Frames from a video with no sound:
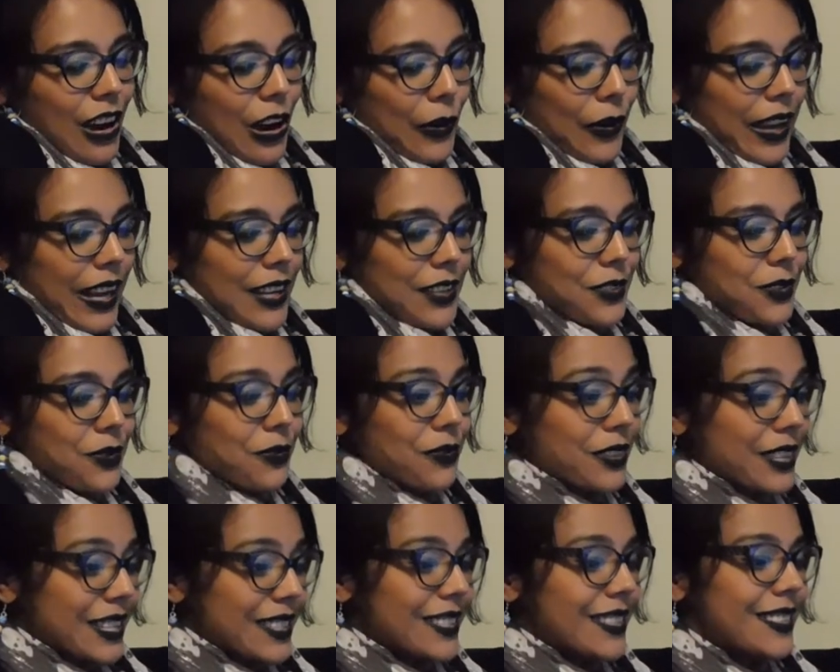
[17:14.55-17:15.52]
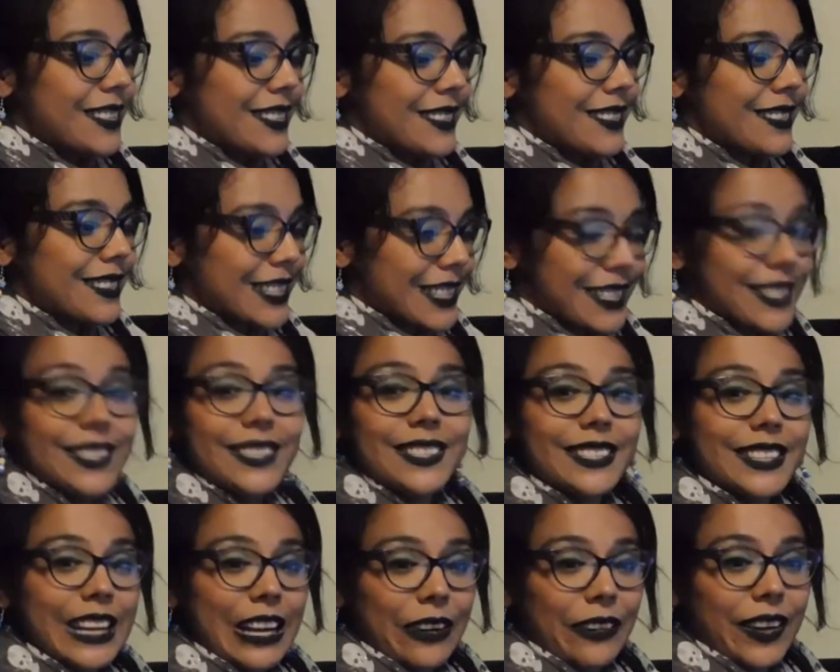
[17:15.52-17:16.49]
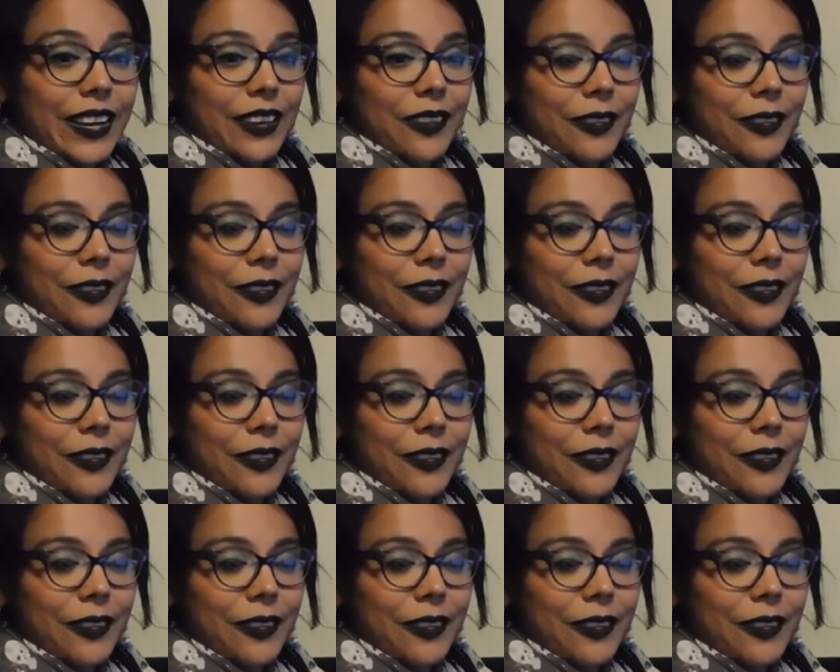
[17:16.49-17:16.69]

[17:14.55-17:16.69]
Okay, so this is this is scary.